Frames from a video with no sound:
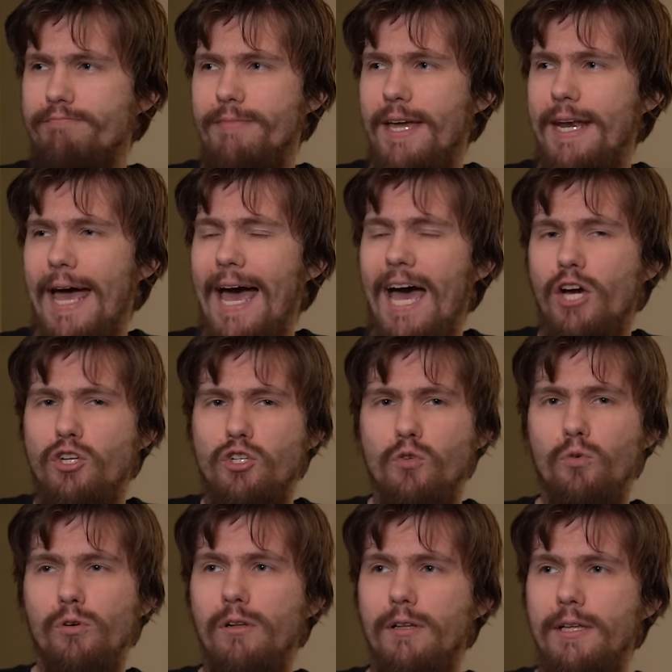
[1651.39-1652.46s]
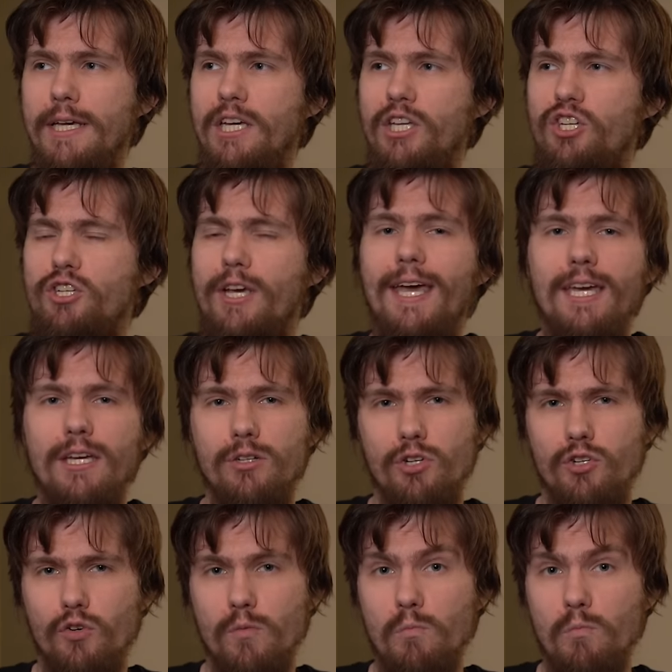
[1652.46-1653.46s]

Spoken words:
an actual change or